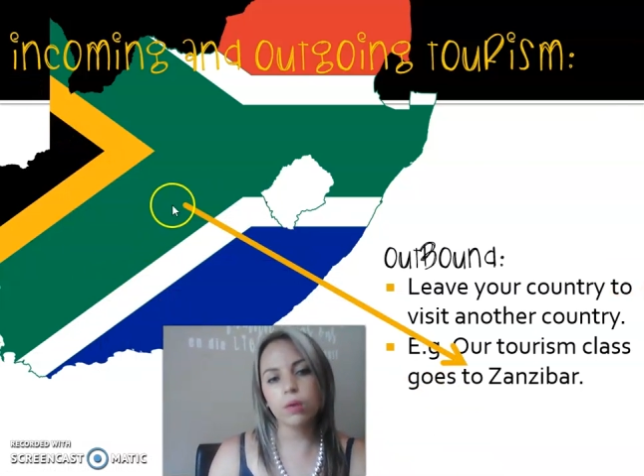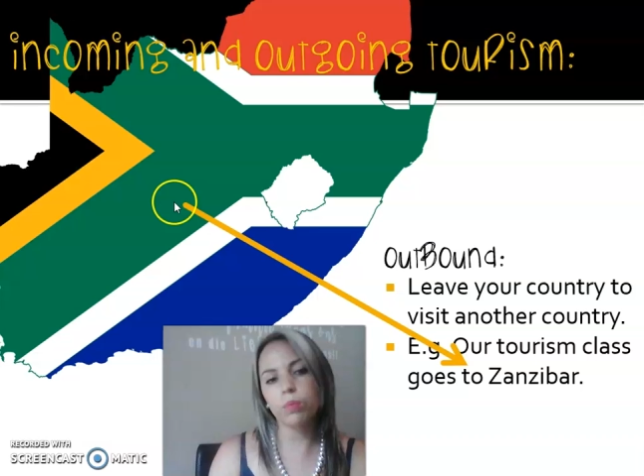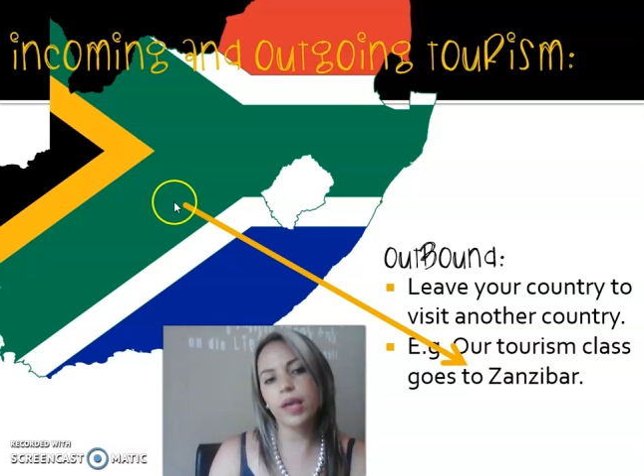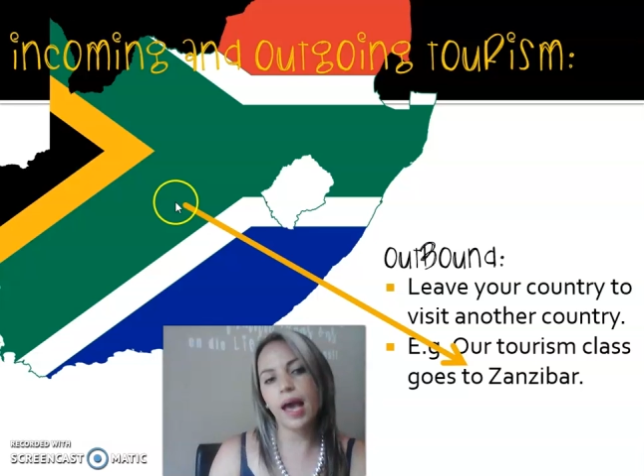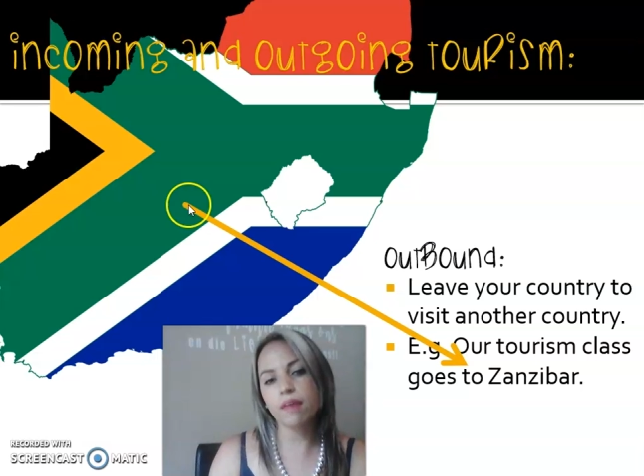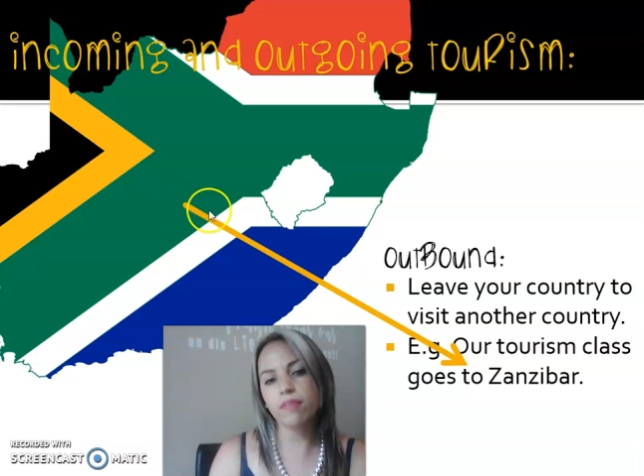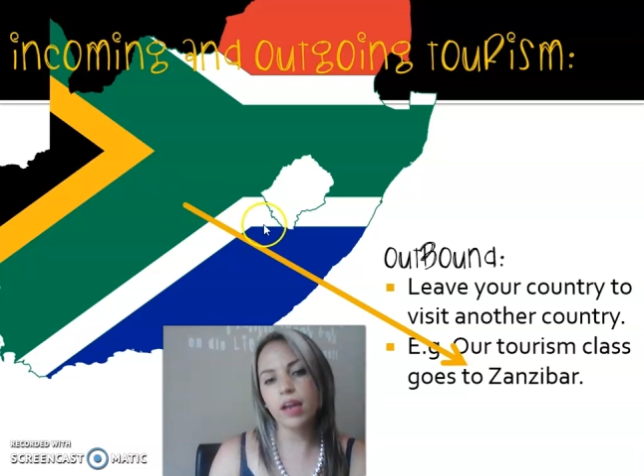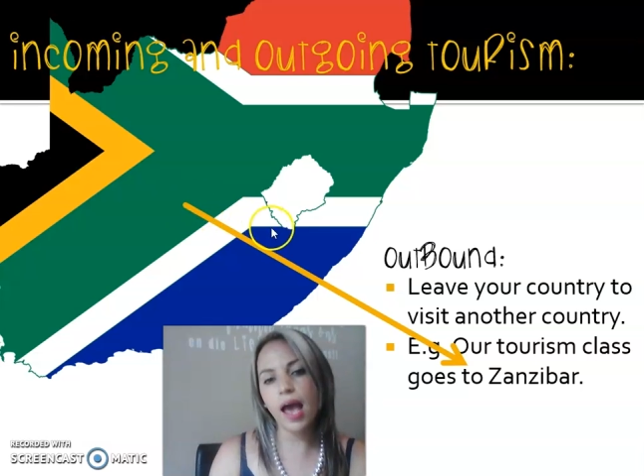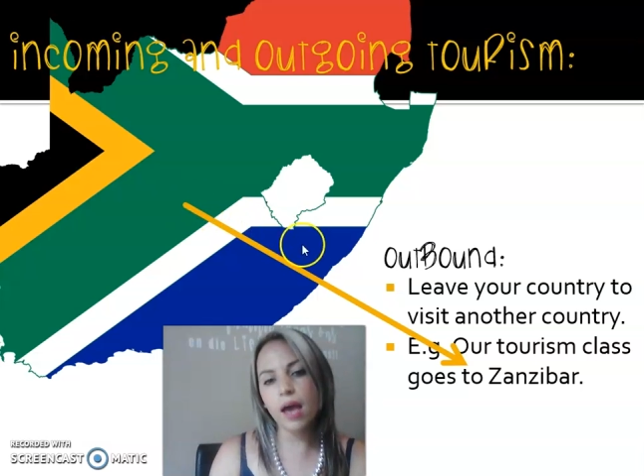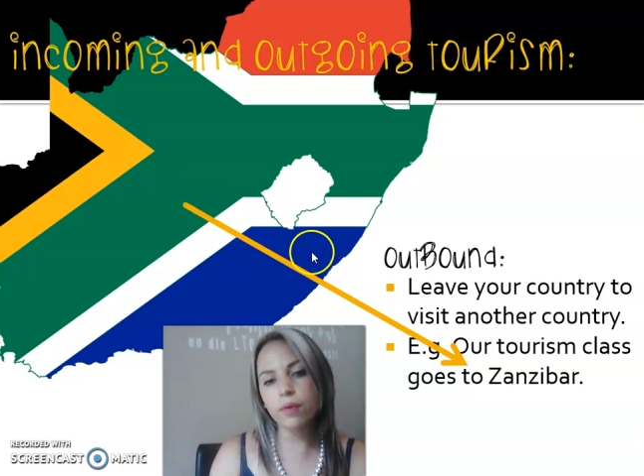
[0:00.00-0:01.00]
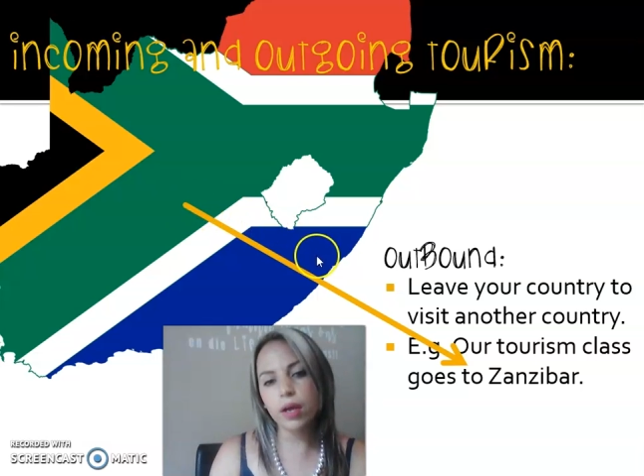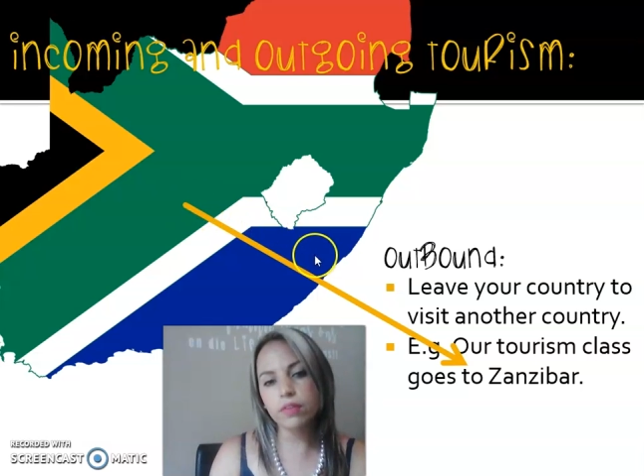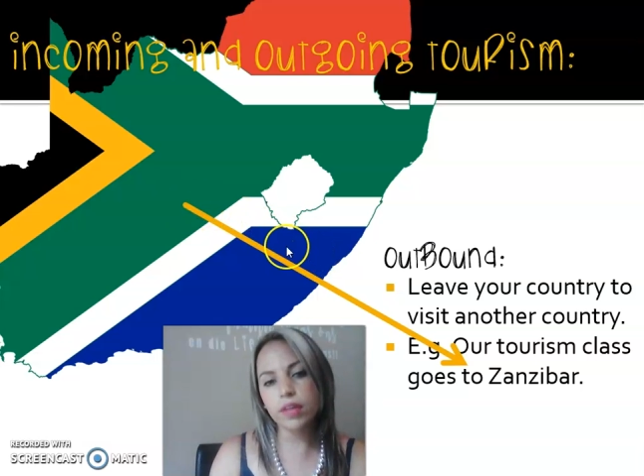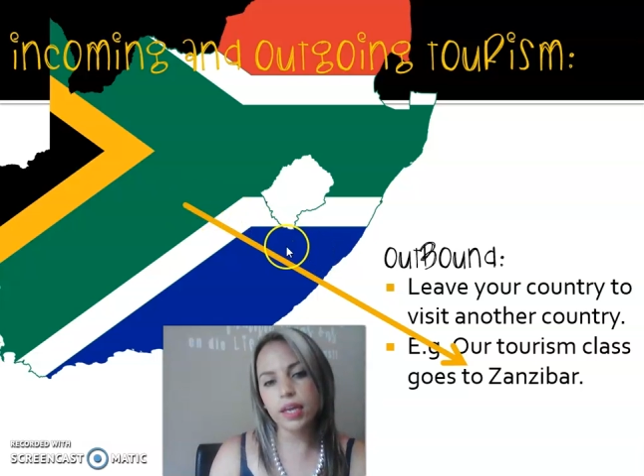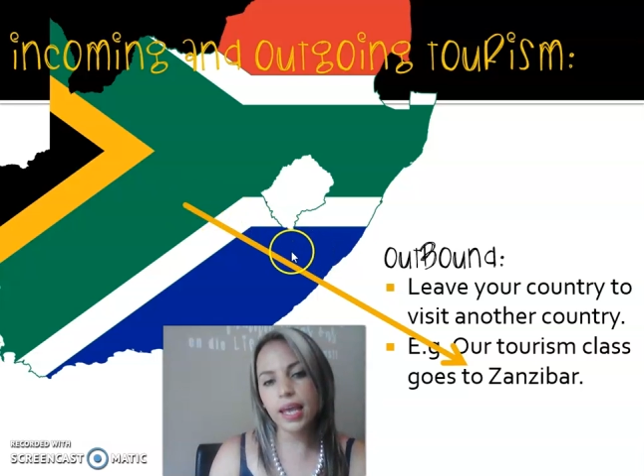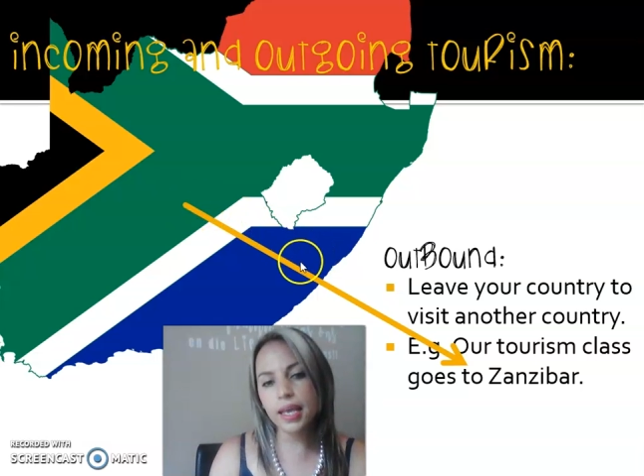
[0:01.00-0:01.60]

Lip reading: we have an arrow that